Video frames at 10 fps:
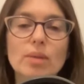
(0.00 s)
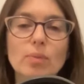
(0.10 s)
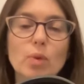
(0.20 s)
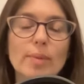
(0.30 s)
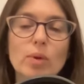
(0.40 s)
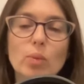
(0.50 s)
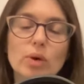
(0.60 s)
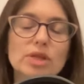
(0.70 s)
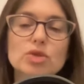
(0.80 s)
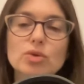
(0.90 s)
we were
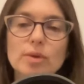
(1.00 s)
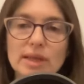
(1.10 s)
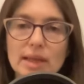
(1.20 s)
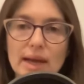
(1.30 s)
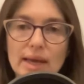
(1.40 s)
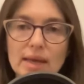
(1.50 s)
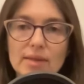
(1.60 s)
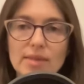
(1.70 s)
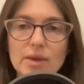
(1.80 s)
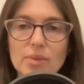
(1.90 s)
extremely lucky
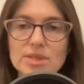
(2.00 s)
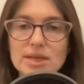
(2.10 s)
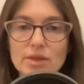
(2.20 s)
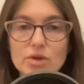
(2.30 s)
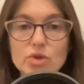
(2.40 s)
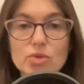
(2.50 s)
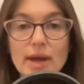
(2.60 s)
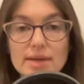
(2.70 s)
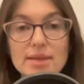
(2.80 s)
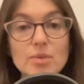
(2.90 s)
that there was another
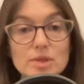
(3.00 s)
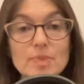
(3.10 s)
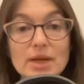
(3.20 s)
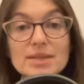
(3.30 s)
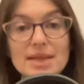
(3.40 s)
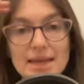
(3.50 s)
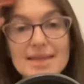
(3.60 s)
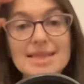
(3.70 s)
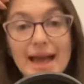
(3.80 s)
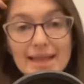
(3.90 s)
trend that was building
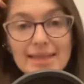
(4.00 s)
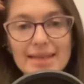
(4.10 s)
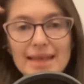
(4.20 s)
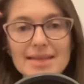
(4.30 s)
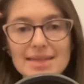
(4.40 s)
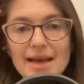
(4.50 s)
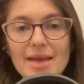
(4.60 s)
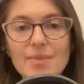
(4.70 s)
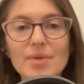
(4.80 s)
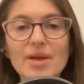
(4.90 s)
exactly at that
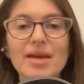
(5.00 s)
time